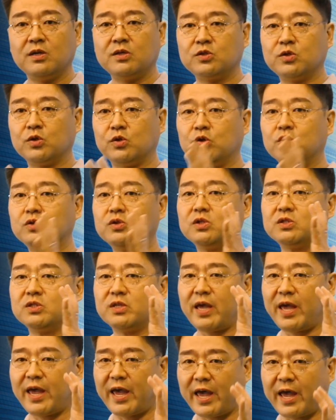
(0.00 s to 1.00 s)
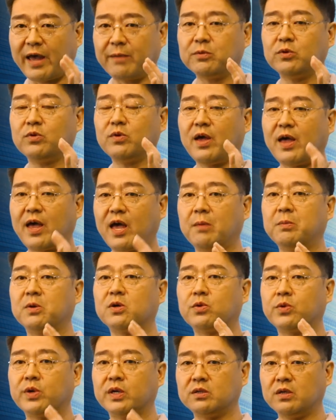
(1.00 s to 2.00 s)
So you just have to have a
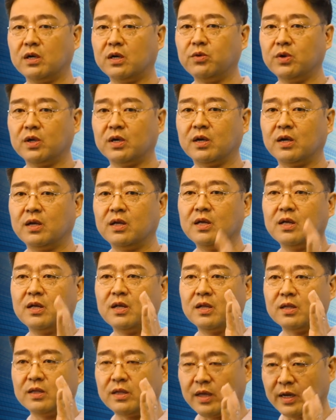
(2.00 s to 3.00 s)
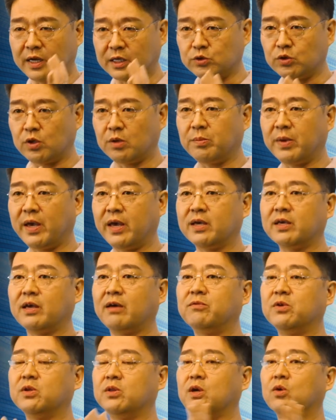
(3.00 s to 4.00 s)
criteria that actually make
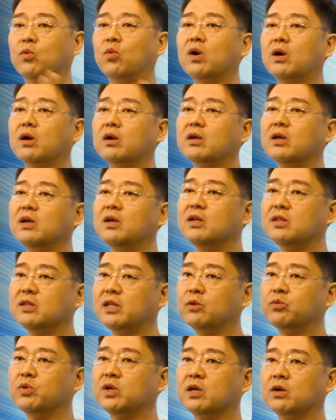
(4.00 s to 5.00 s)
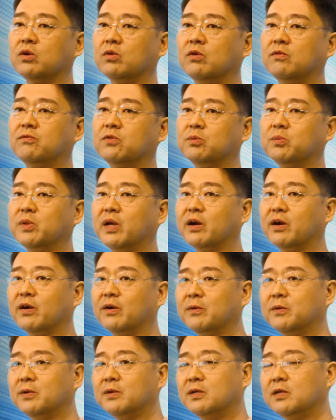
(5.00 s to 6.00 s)
everything work, then we can go from there.
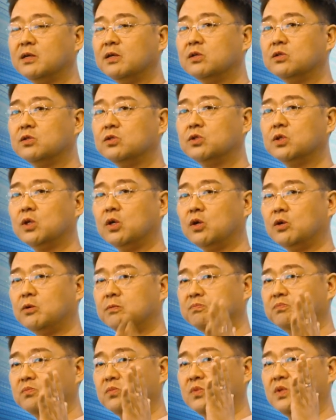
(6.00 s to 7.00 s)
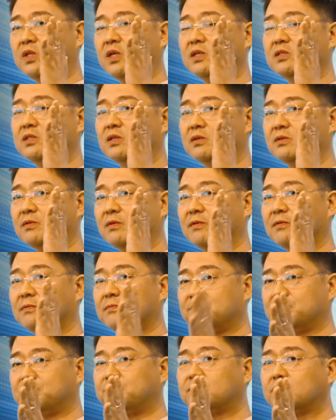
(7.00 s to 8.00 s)
So this
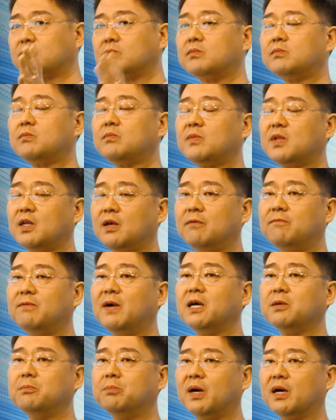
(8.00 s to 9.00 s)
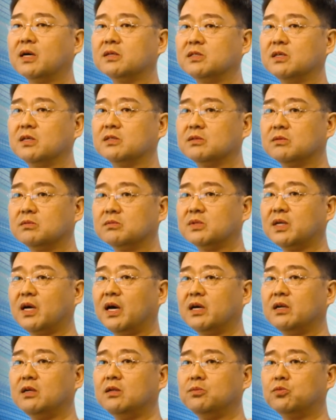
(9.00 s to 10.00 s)
5 boxes,
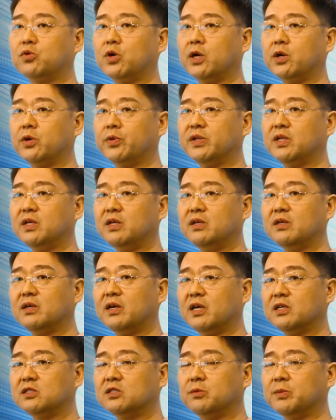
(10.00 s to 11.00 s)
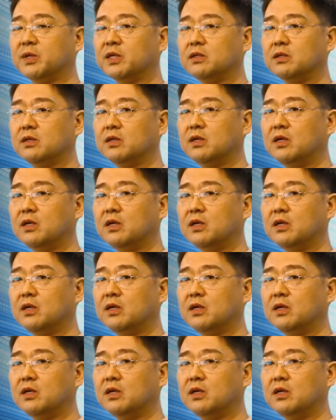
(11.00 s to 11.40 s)
title, priority, estimate.